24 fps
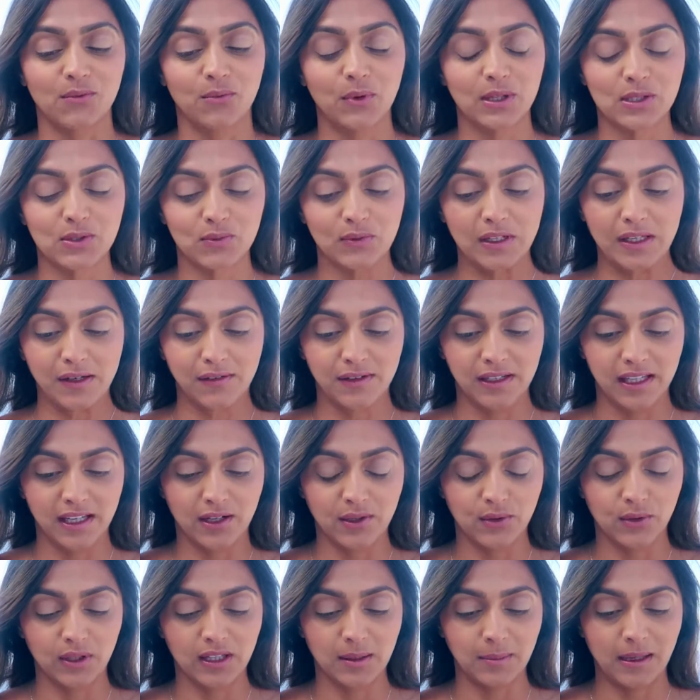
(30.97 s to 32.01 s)
And what's really
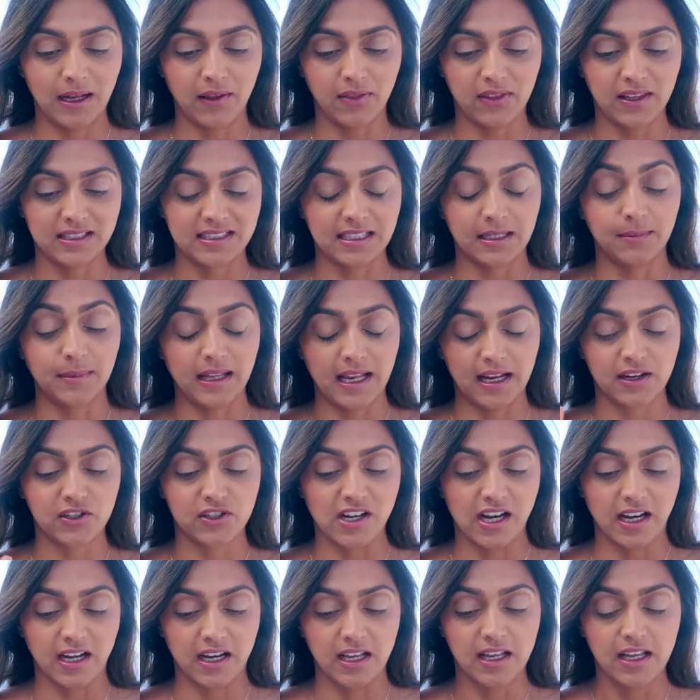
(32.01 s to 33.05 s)
cool about this, and I'm
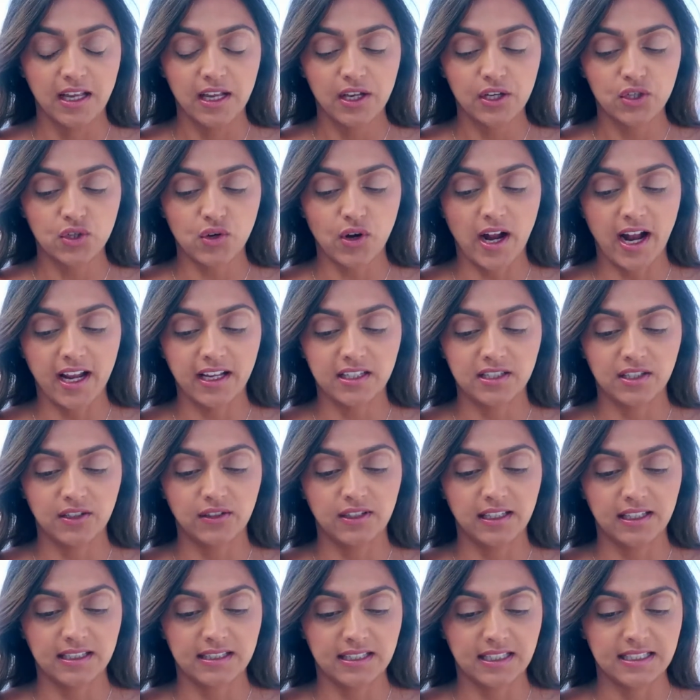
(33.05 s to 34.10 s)
actually gonna try it so
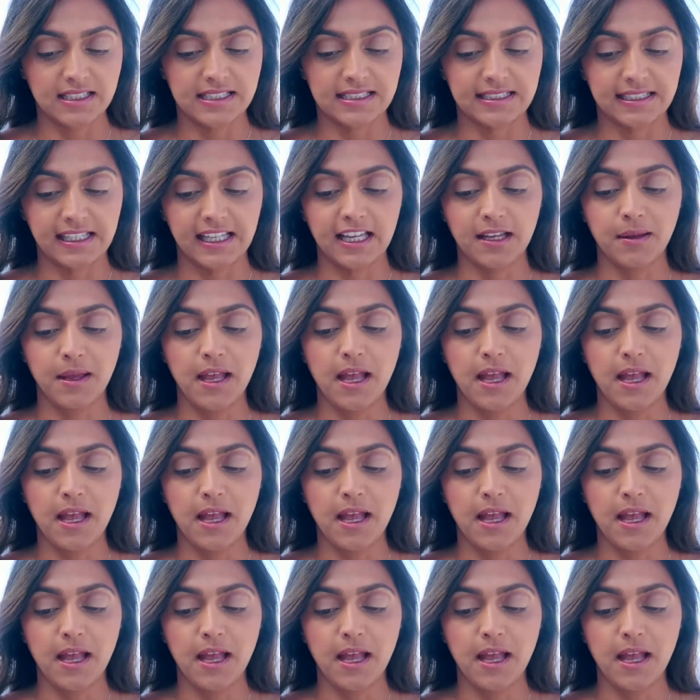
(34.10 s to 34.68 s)
you guys can see it.